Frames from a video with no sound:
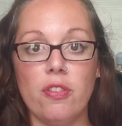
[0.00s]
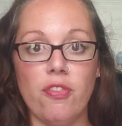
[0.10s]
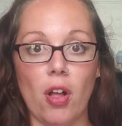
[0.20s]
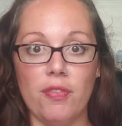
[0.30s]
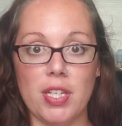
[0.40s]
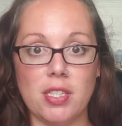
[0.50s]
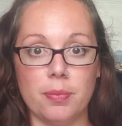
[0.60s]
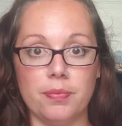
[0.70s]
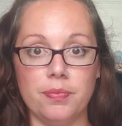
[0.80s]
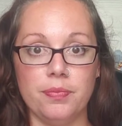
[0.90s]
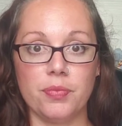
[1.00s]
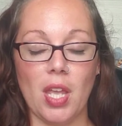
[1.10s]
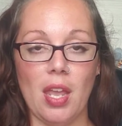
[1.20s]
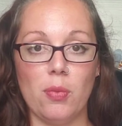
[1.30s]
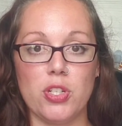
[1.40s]
fall victim.
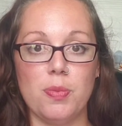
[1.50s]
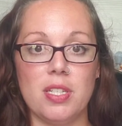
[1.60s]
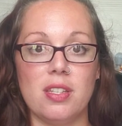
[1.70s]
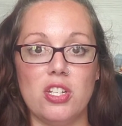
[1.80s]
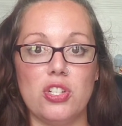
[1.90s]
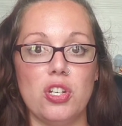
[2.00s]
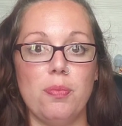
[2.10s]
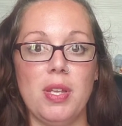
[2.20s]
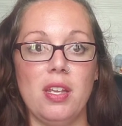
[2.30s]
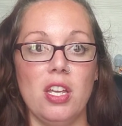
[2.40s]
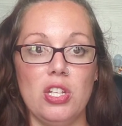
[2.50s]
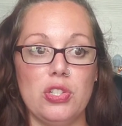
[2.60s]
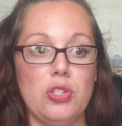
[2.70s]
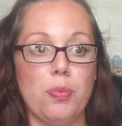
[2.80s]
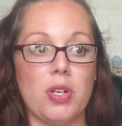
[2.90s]
Okay, which means they should be
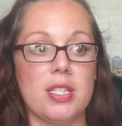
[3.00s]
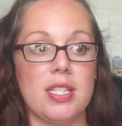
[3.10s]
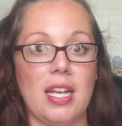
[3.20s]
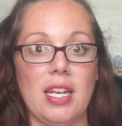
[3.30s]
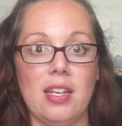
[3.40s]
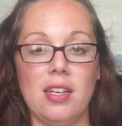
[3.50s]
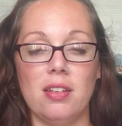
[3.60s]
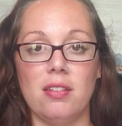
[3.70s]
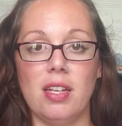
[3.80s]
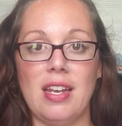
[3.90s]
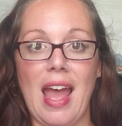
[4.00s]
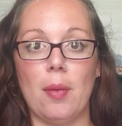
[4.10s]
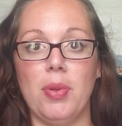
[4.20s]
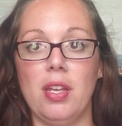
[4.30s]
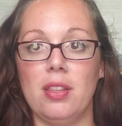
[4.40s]
super excited and
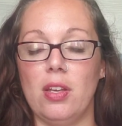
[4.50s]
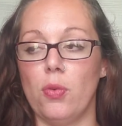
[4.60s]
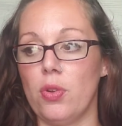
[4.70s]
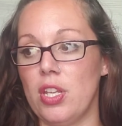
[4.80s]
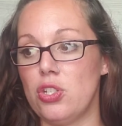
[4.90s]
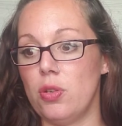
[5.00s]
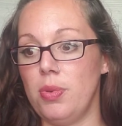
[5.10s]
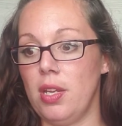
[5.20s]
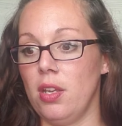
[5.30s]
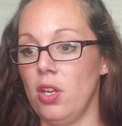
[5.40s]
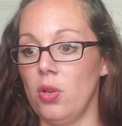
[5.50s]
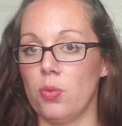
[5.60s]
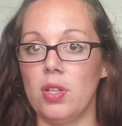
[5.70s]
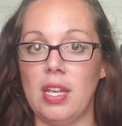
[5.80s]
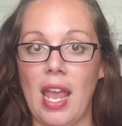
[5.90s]
happy, or they should be
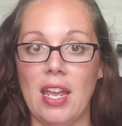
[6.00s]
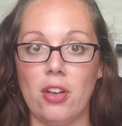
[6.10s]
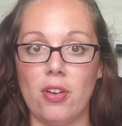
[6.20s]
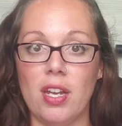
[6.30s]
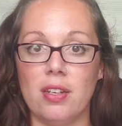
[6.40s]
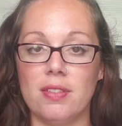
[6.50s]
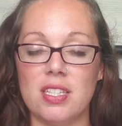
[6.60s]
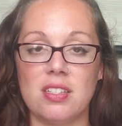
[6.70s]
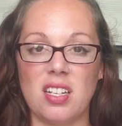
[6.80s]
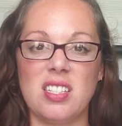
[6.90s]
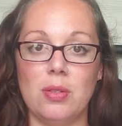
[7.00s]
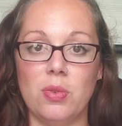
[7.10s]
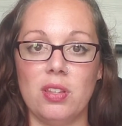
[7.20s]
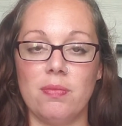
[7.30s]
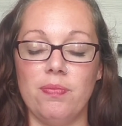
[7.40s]
really angry and disgusted
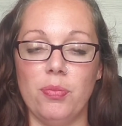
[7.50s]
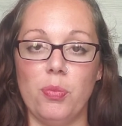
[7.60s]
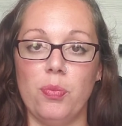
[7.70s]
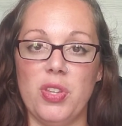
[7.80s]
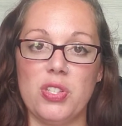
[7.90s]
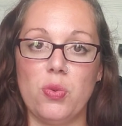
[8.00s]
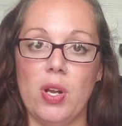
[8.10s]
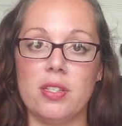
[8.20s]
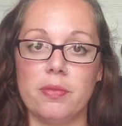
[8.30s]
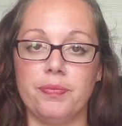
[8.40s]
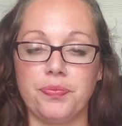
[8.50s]
with this quiz.